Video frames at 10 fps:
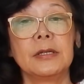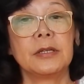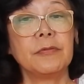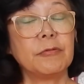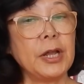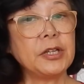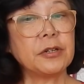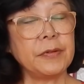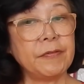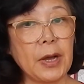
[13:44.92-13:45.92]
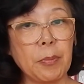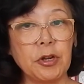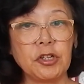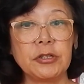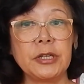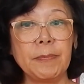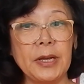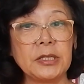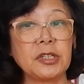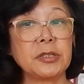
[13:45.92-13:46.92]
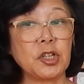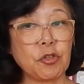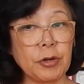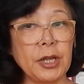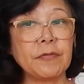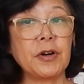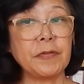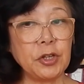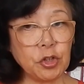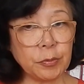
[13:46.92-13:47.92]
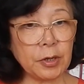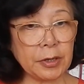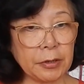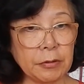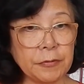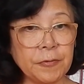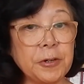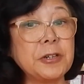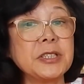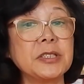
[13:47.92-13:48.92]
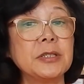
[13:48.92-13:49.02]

The rate of evaporation depends on the strength of intermolecular force.